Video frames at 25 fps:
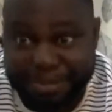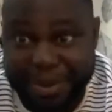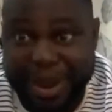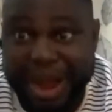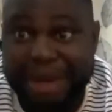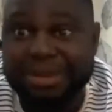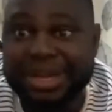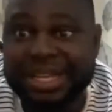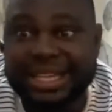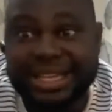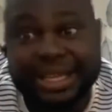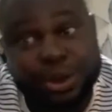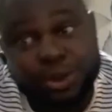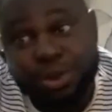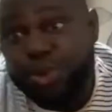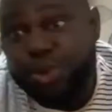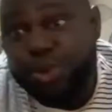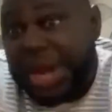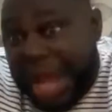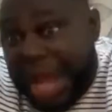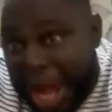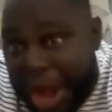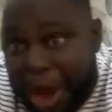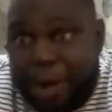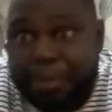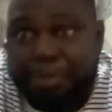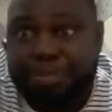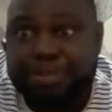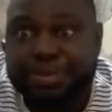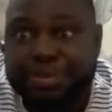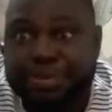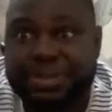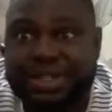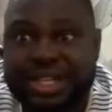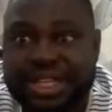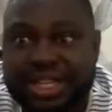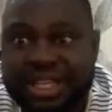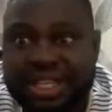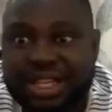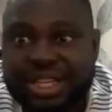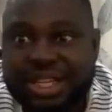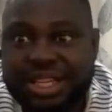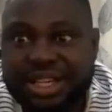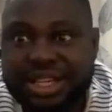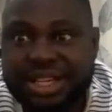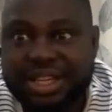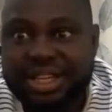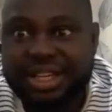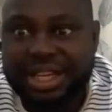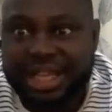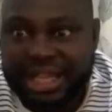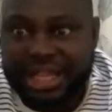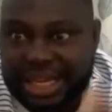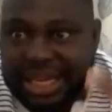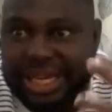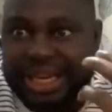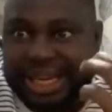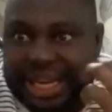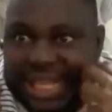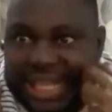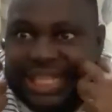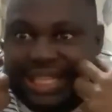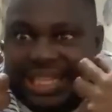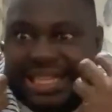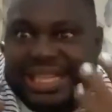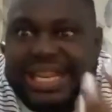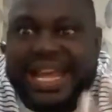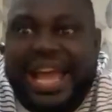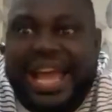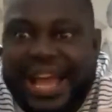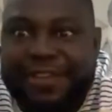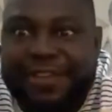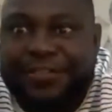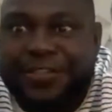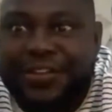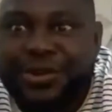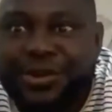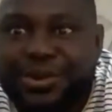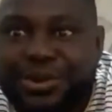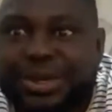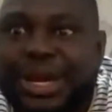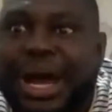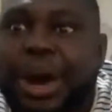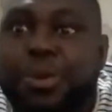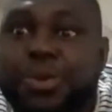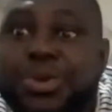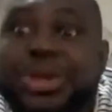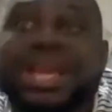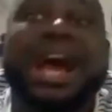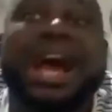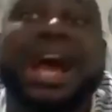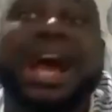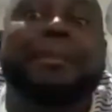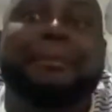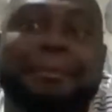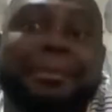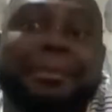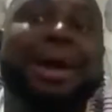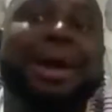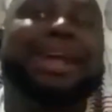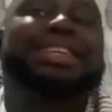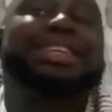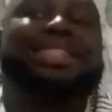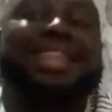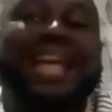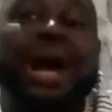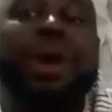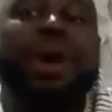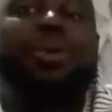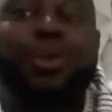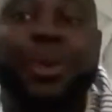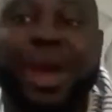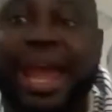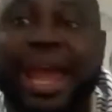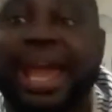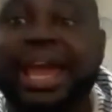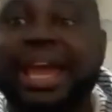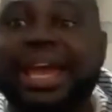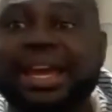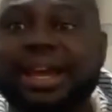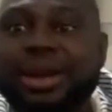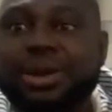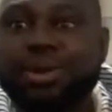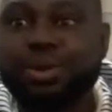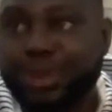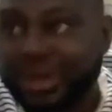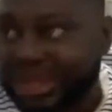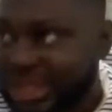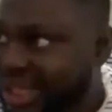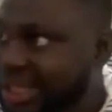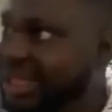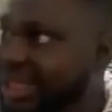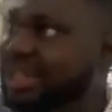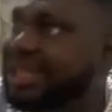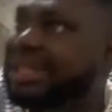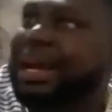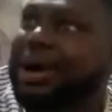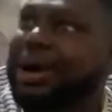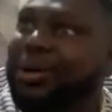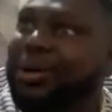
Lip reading: Probably it could help in letting the FA know that we are much aware within the